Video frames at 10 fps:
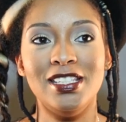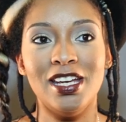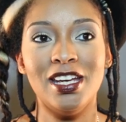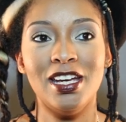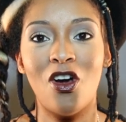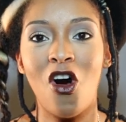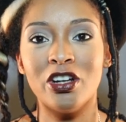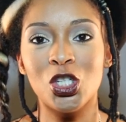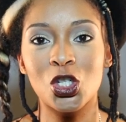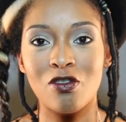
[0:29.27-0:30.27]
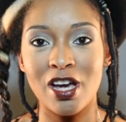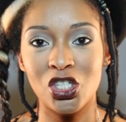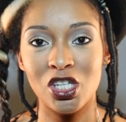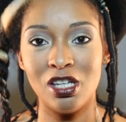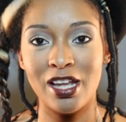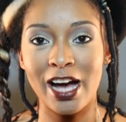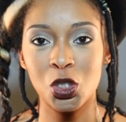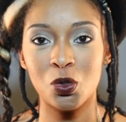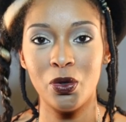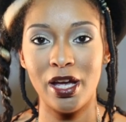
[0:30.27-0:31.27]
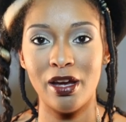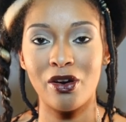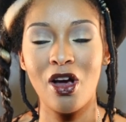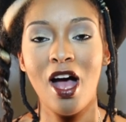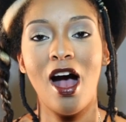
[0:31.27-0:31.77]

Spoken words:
did on stretching natural hair,